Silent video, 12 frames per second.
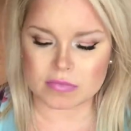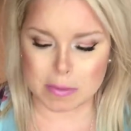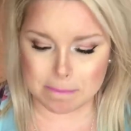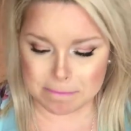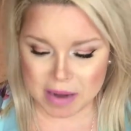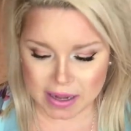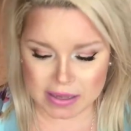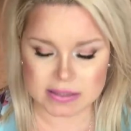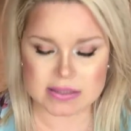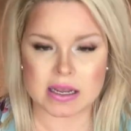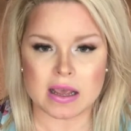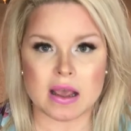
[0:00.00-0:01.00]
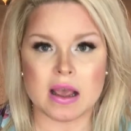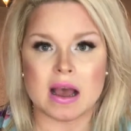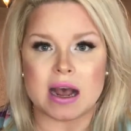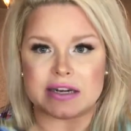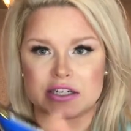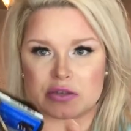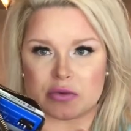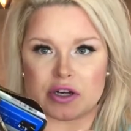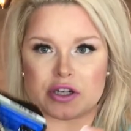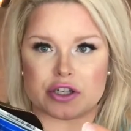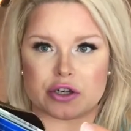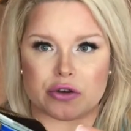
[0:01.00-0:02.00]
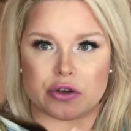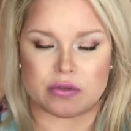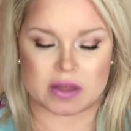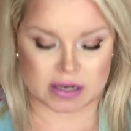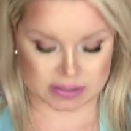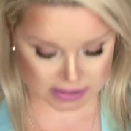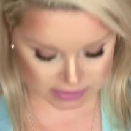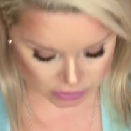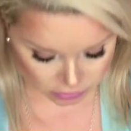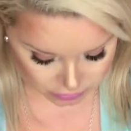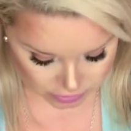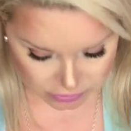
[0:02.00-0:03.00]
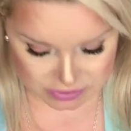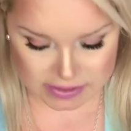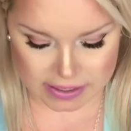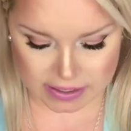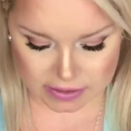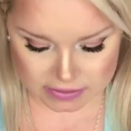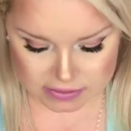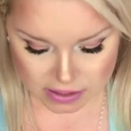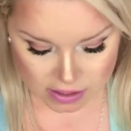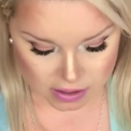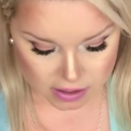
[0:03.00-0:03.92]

But I just wanted to show you that it does hold those things.